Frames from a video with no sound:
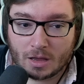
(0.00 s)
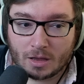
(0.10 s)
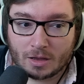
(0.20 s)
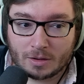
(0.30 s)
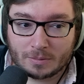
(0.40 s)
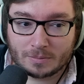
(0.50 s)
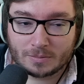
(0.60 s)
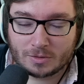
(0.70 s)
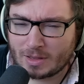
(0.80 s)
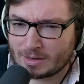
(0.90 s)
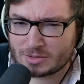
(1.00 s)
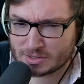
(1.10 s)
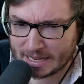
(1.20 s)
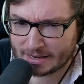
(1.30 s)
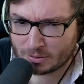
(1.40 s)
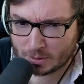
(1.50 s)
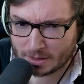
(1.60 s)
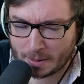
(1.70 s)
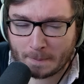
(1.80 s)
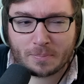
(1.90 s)
So yeah, let's just get into it,
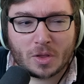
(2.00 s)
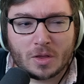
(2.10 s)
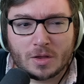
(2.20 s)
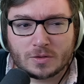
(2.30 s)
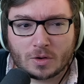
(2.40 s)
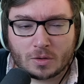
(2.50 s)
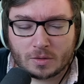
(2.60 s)
yeah? So